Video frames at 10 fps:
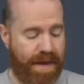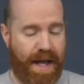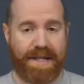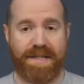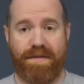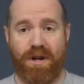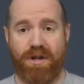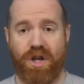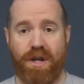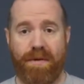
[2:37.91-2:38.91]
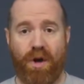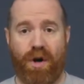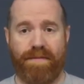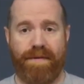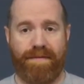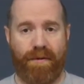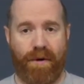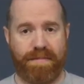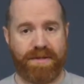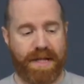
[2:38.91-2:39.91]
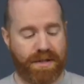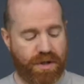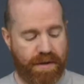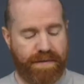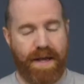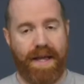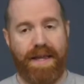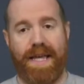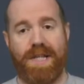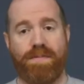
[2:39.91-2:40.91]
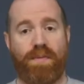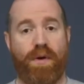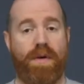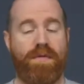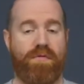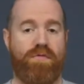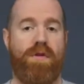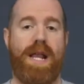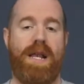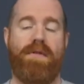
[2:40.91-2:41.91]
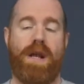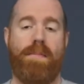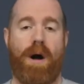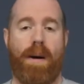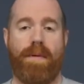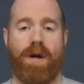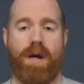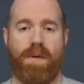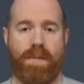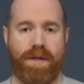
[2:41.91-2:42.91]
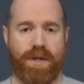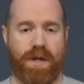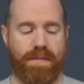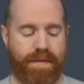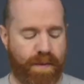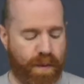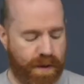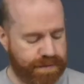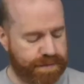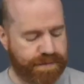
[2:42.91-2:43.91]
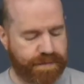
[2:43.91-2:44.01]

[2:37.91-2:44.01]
X7R is going to be on for 40% off. These proved really popular when we done them before.